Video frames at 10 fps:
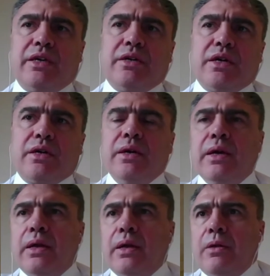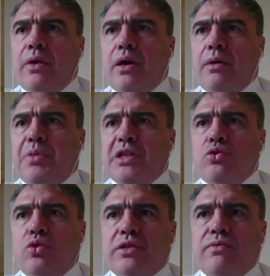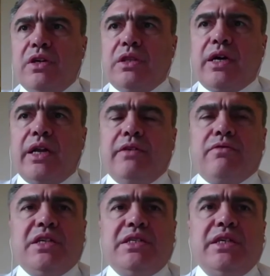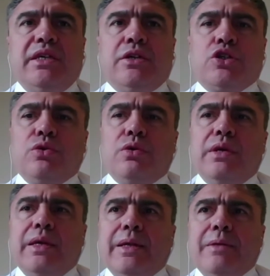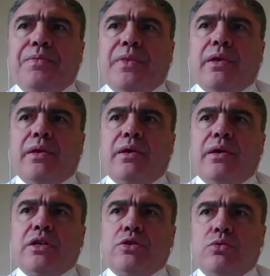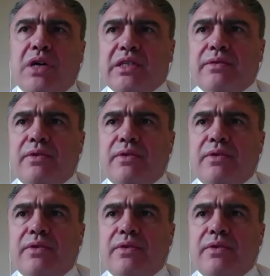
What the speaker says: the authorities from other countries, for example, the embassy of Italy to the Russian